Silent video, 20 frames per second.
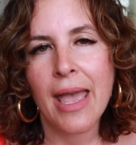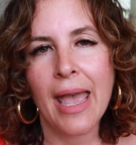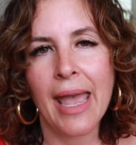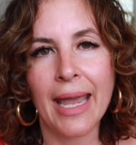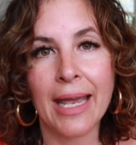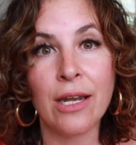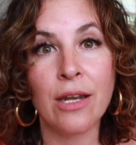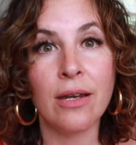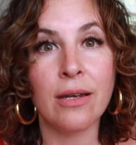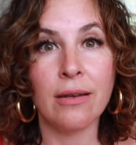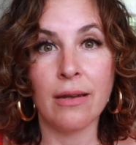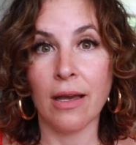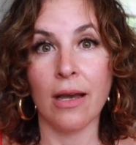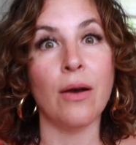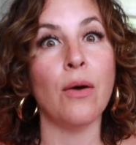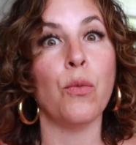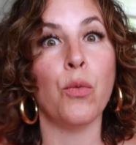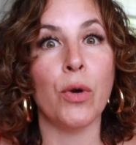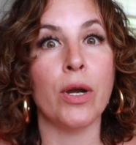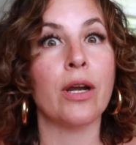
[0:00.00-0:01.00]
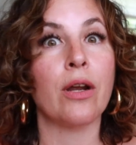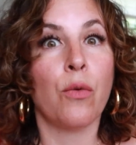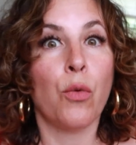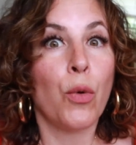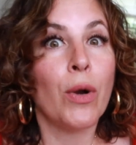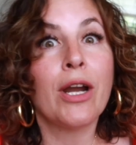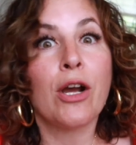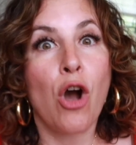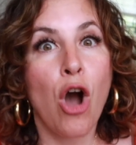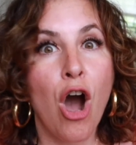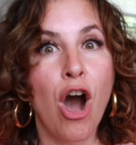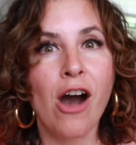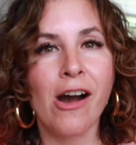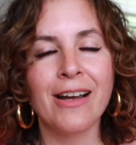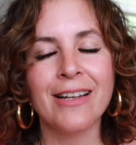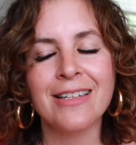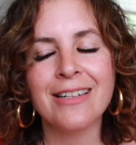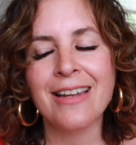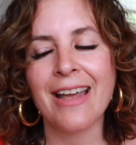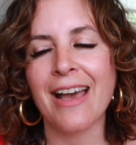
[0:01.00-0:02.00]
and work
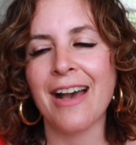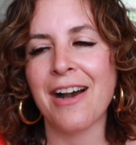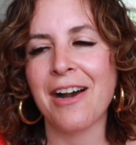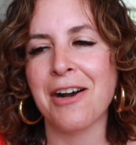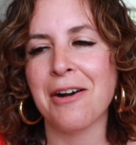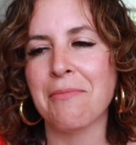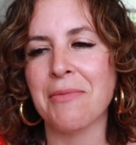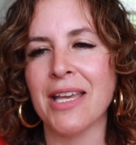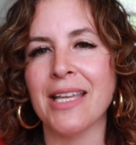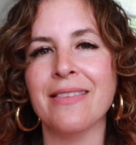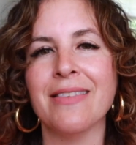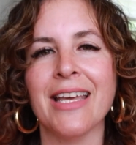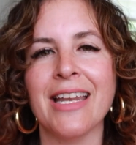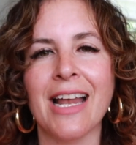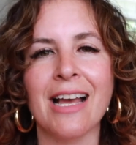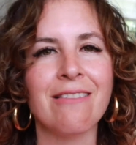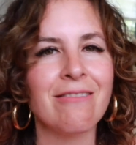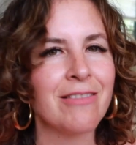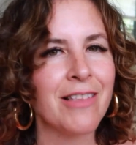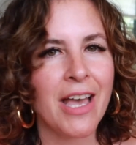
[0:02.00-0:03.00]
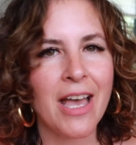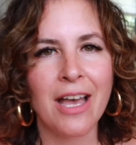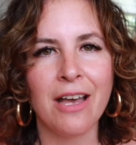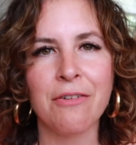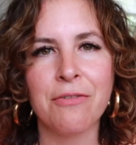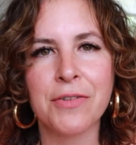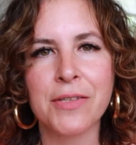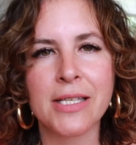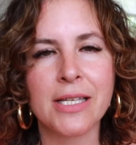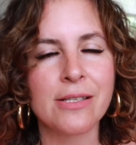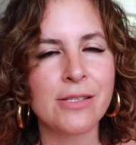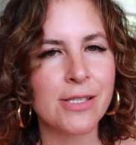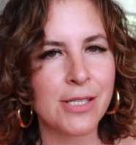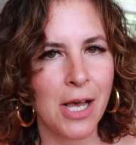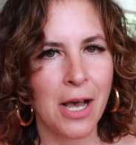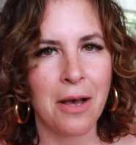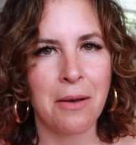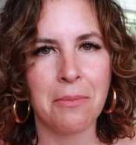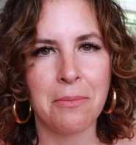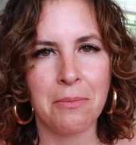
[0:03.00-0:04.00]
on, and then I left
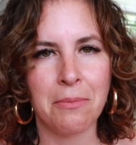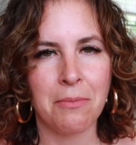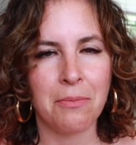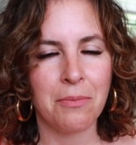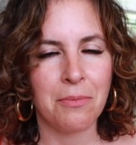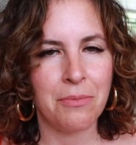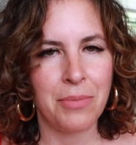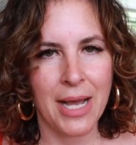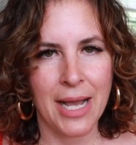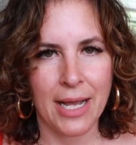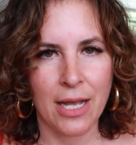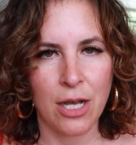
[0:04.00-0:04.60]
some back